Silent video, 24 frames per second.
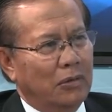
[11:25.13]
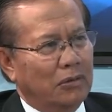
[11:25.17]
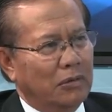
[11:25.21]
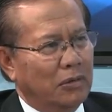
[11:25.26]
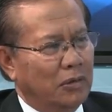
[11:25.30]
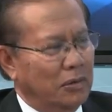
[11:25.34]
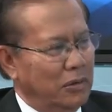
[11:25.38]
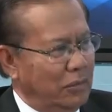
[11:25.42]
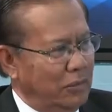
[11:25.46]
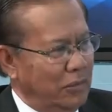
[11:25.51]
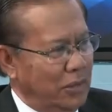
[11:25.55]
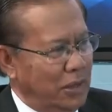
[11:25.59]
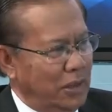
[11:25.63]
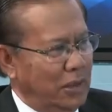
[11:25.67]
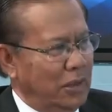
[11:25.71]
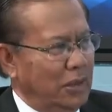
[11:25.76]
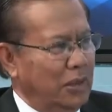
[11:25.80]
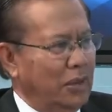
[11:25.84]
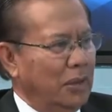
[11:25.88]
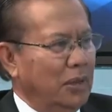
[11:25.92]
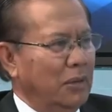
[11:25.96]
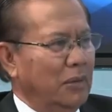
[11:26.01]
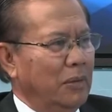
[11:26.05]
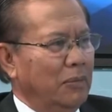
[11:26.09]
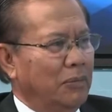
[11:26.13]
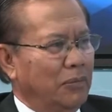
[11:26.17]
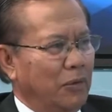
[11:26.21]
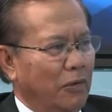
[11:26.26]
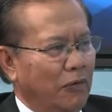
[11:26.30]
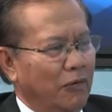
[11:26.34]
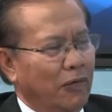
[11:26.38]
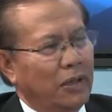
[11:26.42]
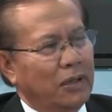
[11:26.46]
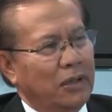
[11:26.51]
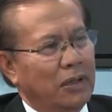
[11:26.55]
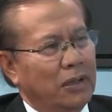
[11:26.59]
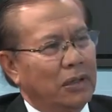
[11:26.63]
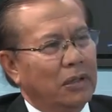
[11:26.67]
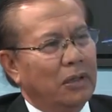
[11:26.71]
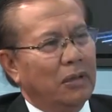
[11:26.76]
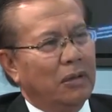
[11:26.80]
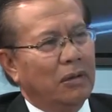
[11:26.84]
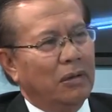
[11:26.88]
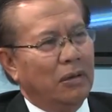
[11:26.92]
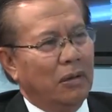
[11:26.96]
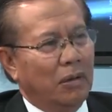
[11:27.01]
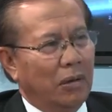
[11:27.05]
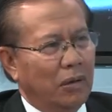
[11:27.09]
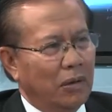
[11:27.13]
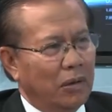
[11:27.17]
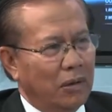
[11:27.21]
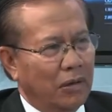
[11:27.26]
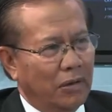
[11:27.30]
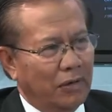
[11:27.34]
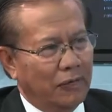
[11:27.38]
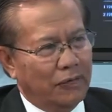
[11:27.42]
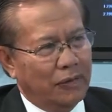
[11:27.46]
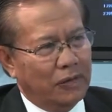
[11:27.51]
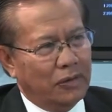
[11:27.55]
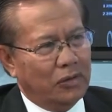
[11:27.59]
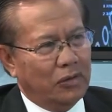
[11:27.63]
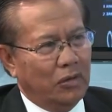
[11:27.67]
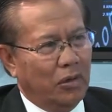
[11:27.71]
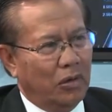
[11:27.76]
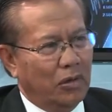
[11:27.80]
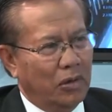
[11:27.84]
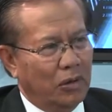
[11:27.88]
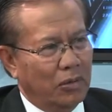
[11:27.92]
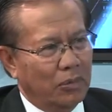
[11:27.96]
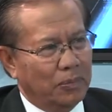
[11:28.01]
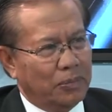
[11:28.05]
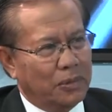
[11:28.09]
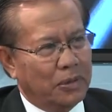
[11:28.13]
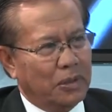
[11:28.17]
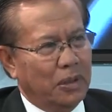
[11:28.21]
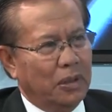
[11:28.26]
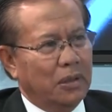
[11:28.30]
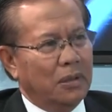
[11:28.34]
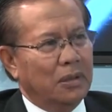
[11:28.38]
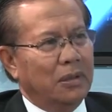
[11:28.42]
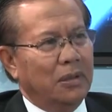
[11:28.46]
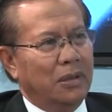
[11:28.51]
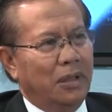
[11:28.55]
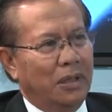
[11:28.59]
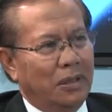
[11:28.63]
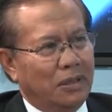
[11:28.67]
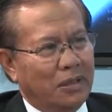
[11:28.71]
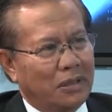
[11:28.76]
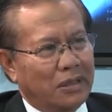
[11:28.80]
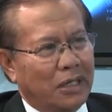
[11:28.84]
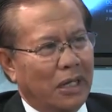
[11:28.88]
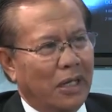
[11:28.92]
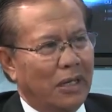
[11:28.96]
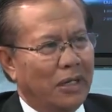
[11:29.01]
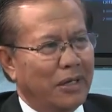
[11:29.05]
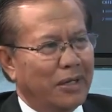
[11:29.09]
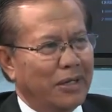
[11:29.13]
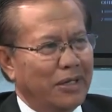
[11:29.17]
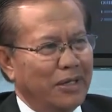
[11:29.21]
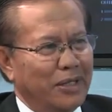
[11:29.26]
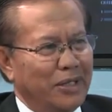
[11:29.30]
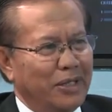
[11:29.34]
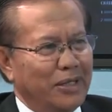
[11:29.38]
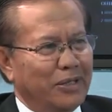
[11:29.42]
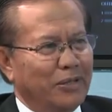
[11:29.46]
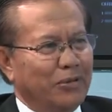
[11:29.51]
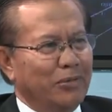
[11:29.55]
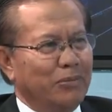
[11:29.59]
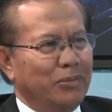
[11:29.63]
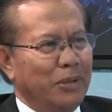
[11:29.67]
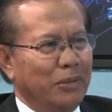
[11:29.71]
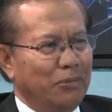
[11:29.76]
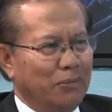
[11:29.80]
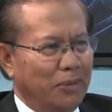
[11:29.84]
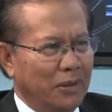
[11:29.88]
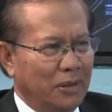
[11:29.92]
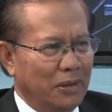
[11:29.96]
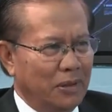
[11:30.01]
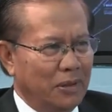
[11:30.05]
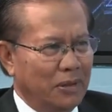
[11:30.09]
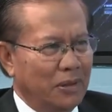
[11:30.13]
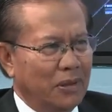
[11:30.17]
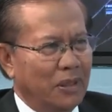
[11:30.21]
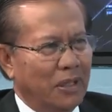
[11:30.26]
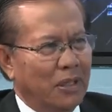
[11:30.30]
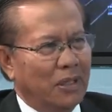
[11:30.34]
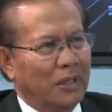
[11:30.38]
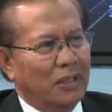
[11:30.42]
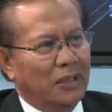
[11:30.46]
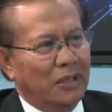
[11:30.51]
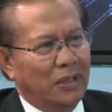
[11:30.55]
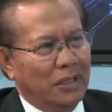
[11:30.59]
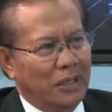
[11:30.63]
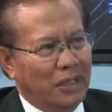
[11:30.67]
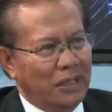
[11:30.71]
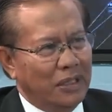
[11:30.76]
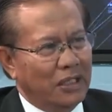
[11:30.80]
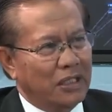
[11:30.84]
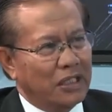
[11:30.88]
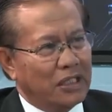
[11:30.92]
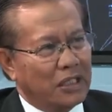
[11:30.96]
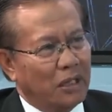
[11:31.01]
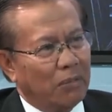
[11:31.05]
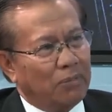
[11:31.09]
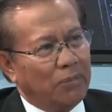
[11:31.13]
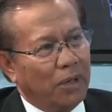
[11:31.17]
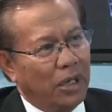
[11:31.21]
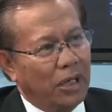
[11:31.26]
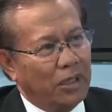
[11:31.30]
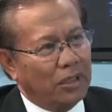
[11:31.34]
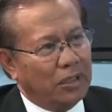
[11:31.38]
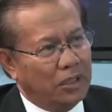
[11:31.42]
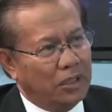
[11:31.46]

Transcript: would be providing a lot of jobs and, and salaries to people right. in the supply